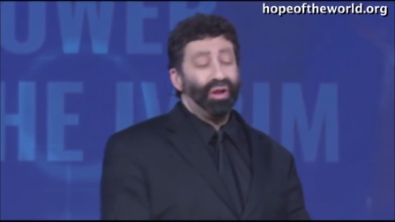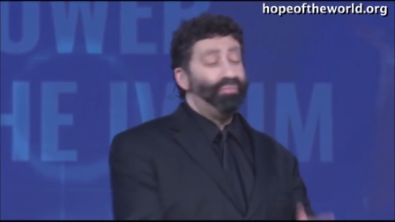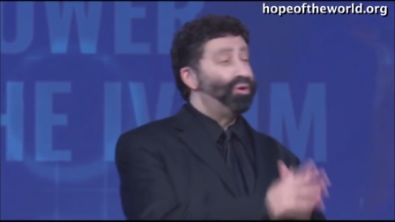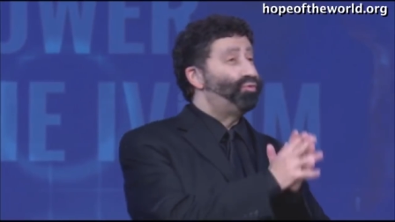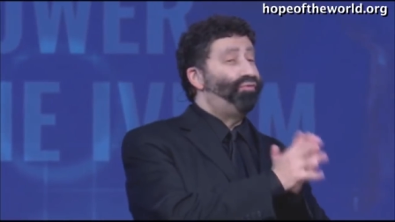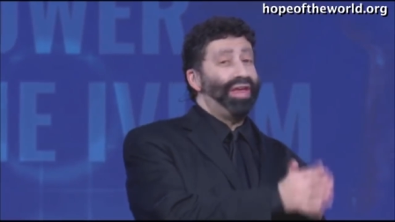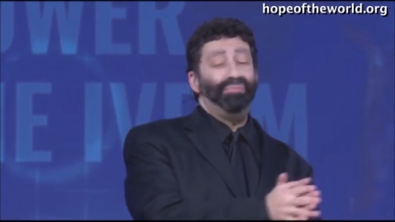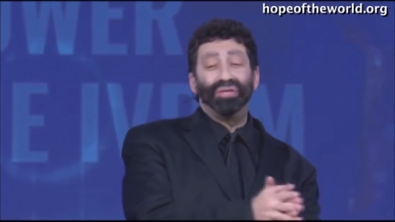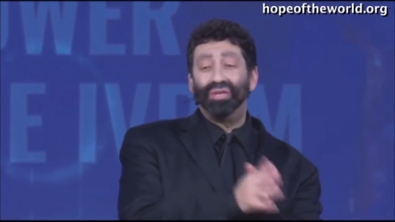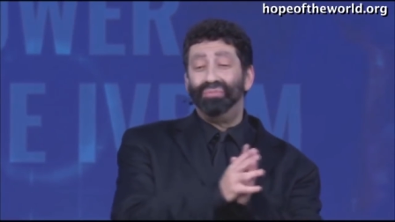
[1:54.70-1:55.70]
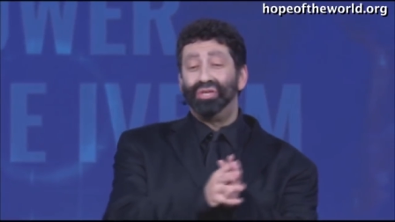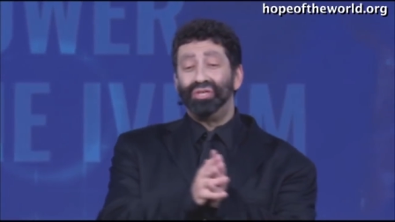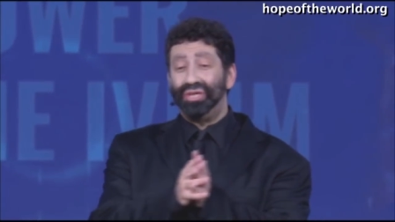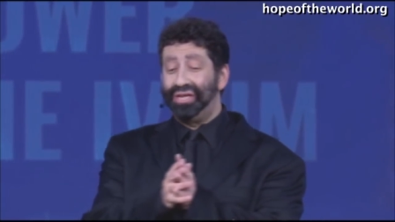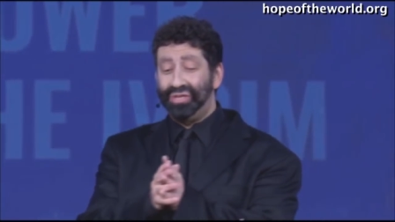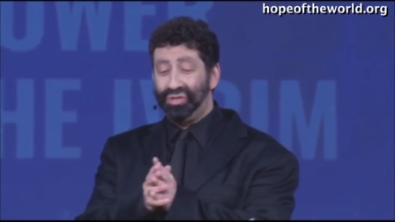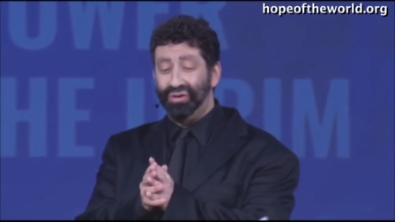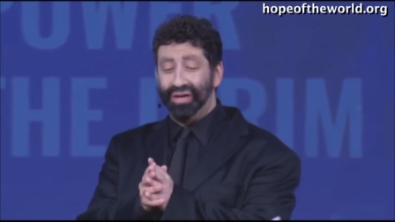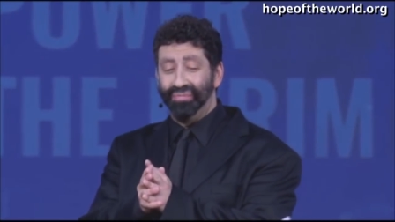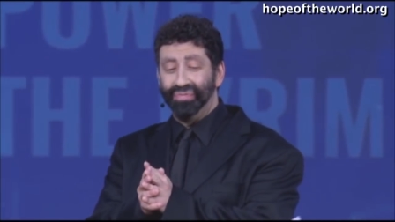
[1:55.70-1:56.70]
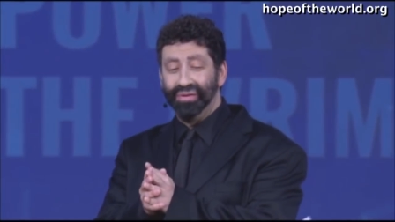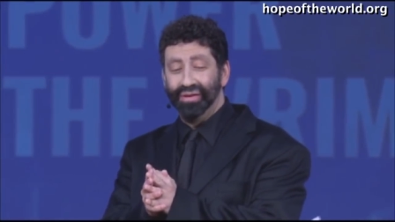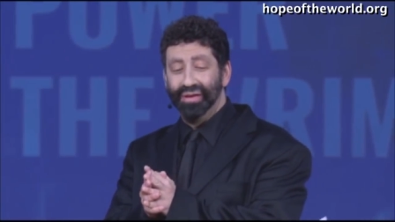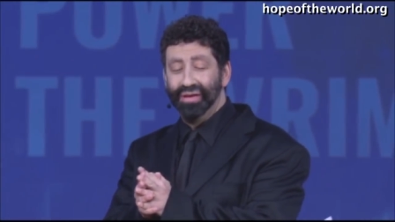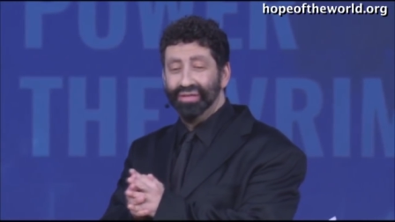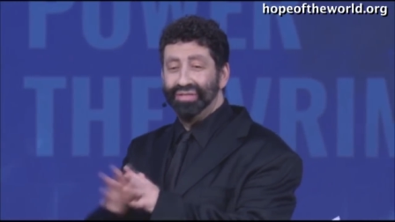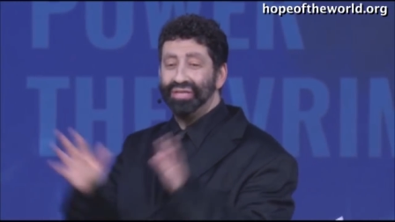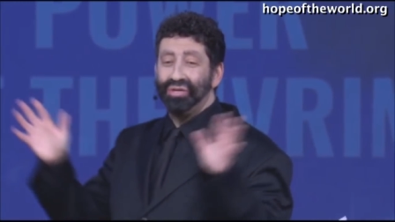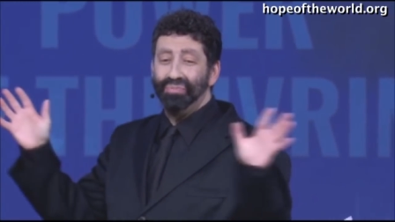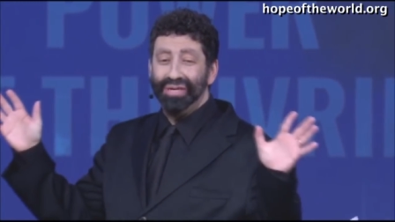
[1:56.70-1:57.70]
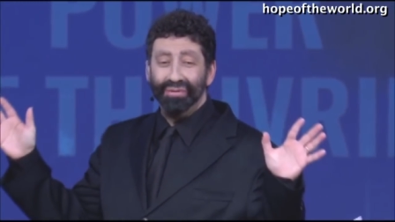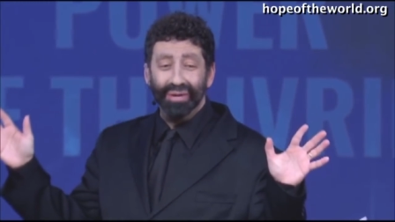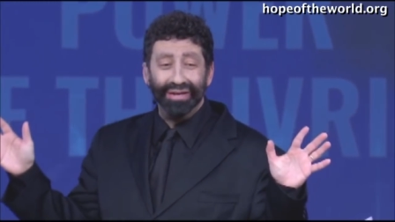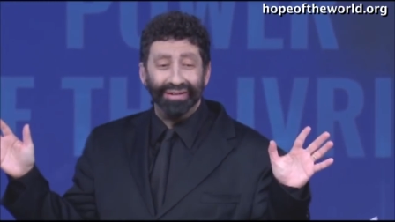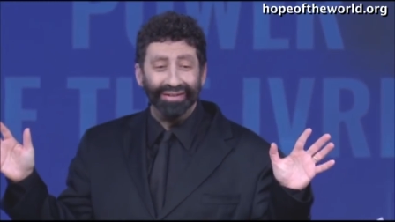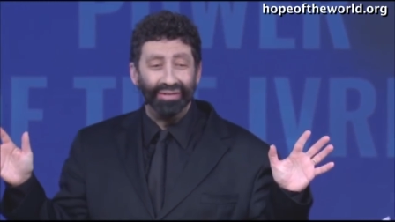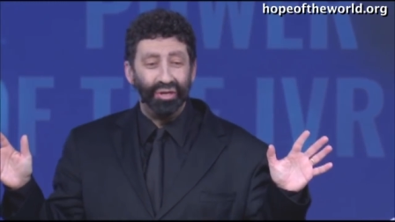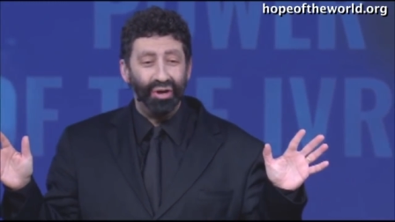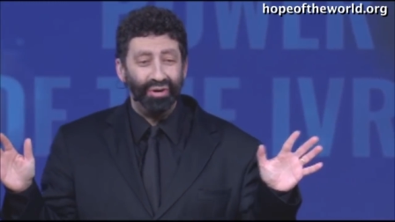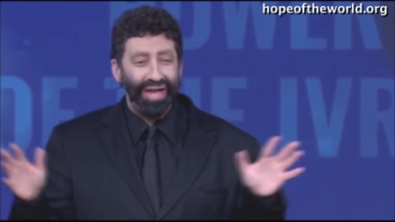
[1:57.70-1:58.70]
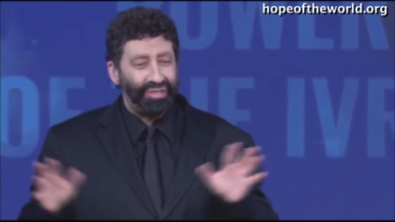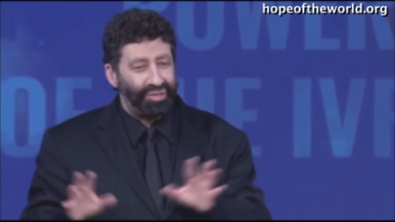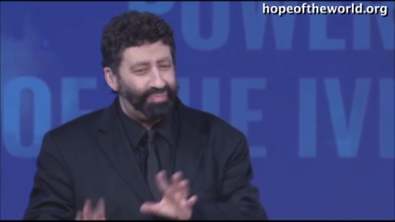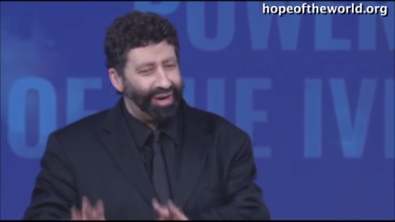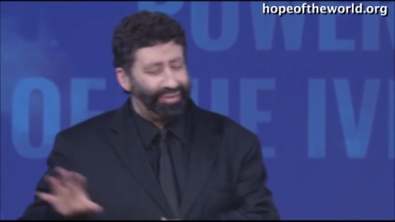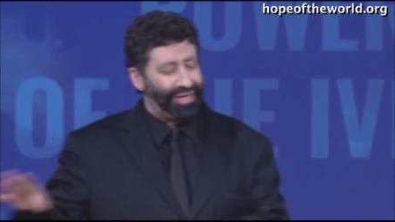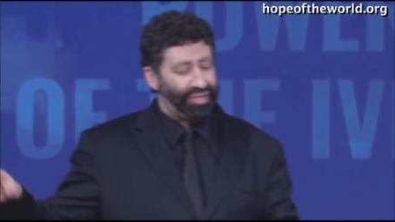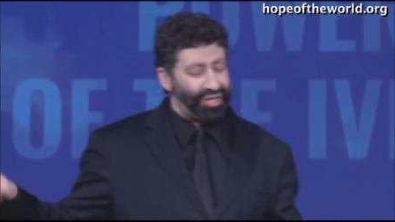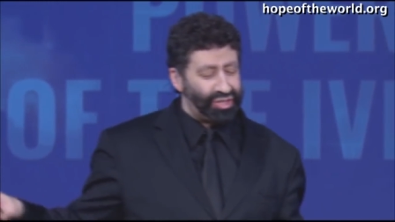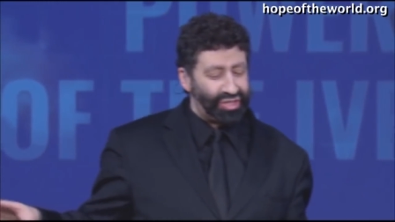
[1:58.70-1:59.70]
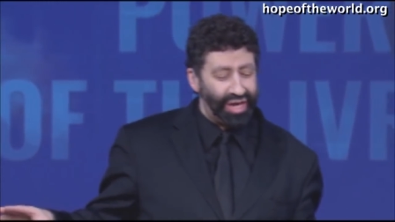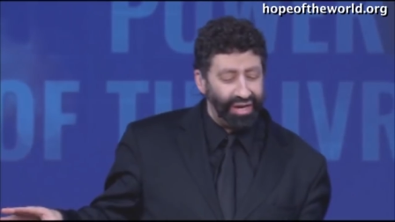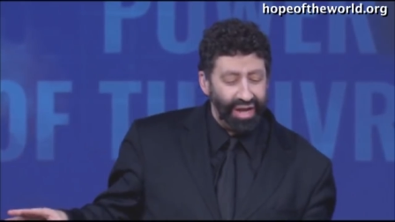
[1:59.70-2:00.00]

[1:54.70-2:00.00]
of the most famous images in history. Cecil B. DeMille, you know, and that just barely touches it.